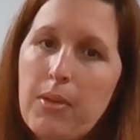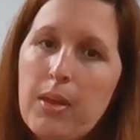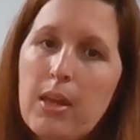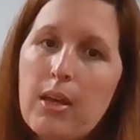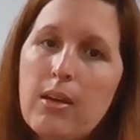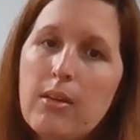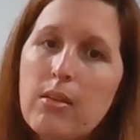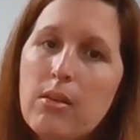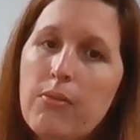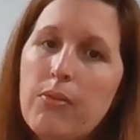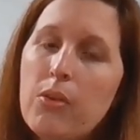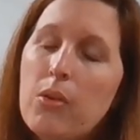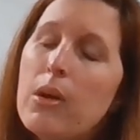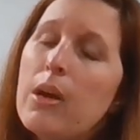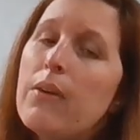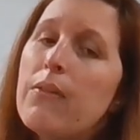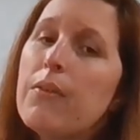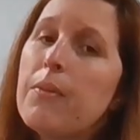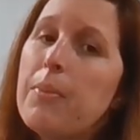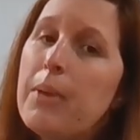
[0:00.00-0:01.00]
Because if
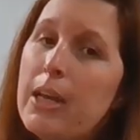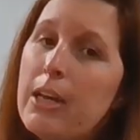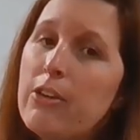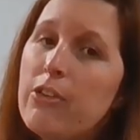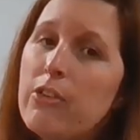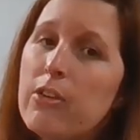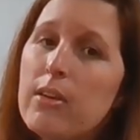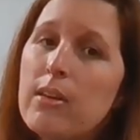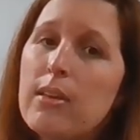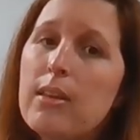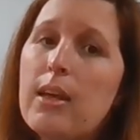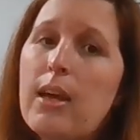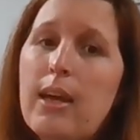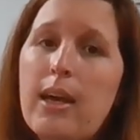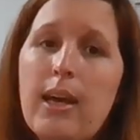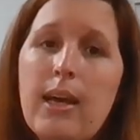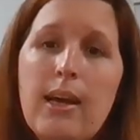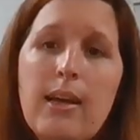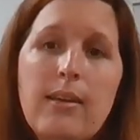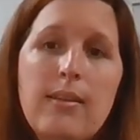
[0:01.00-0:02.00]
you have a patient
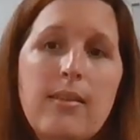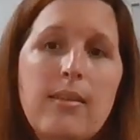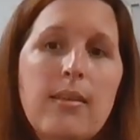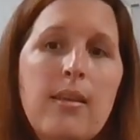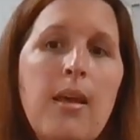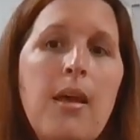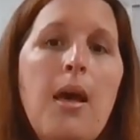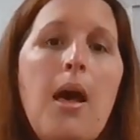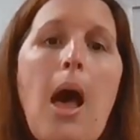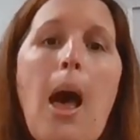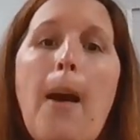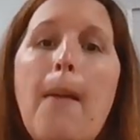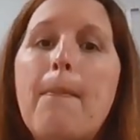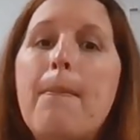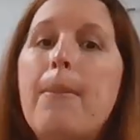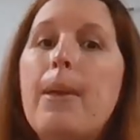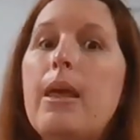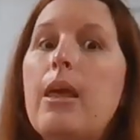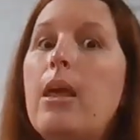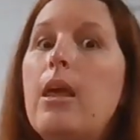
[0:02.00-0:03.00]
that has a
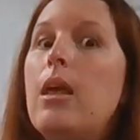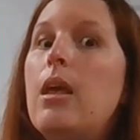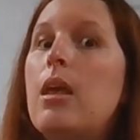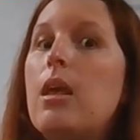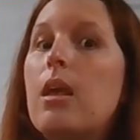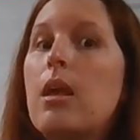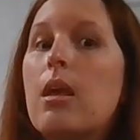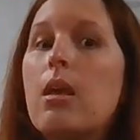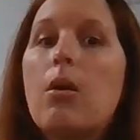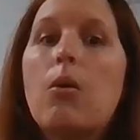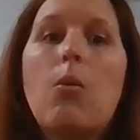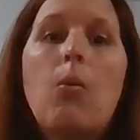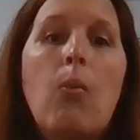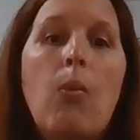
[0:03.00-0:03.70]
big,